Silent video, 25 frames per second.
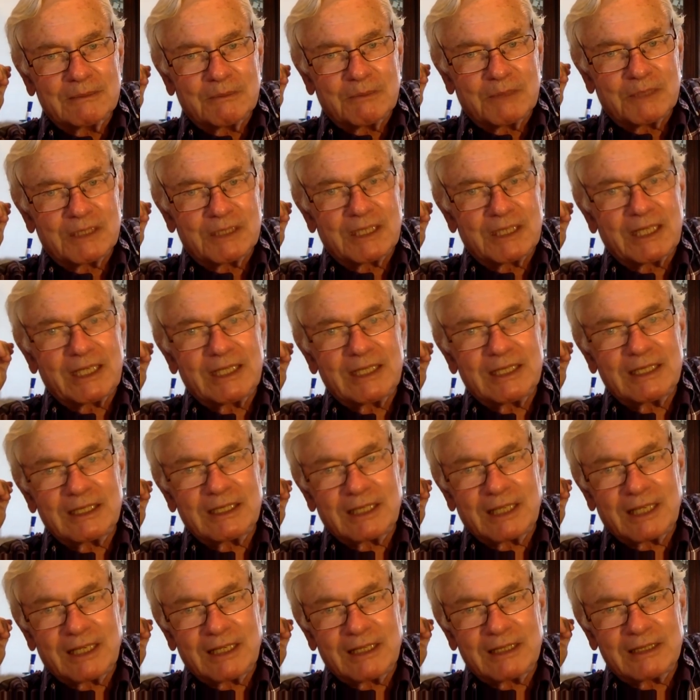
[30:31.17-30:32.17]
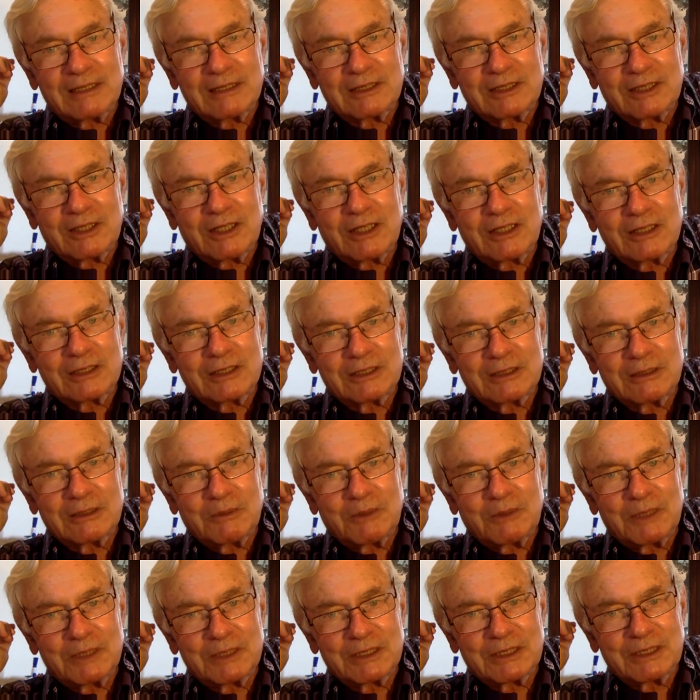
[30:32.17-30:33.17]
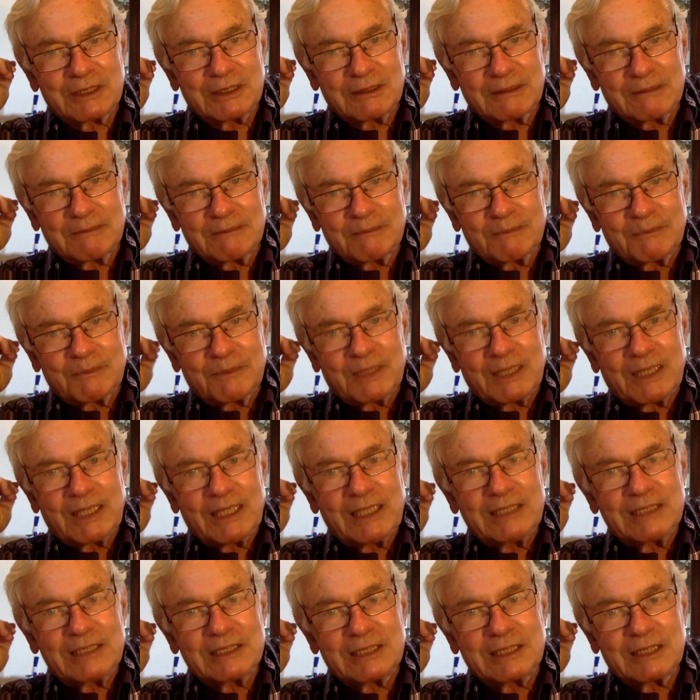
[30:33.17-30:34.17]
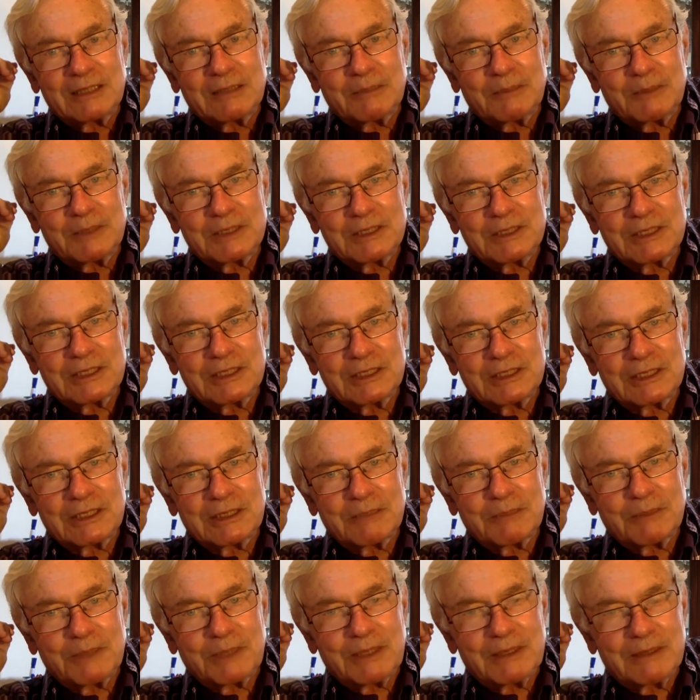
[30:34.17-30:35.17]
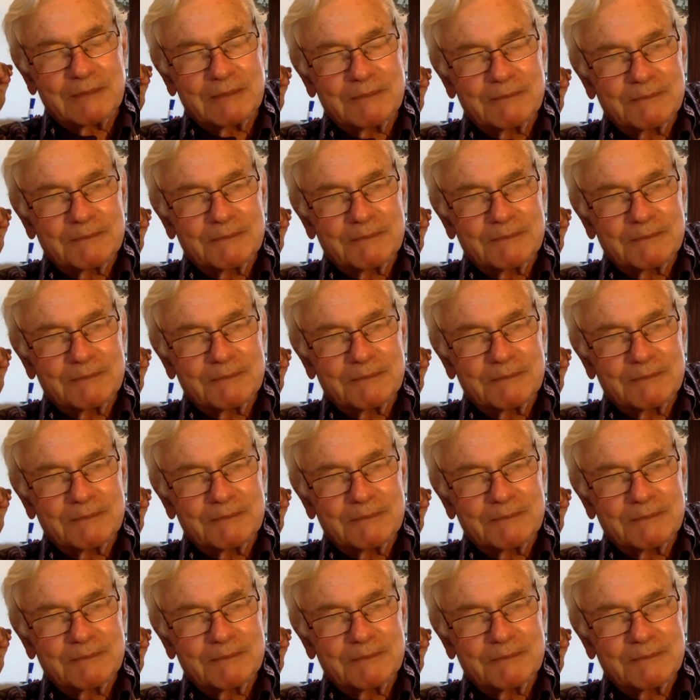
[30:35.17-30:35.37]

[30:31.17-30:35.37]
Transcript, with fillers: But they didn't care as long as it wasn't east of the Mississippi.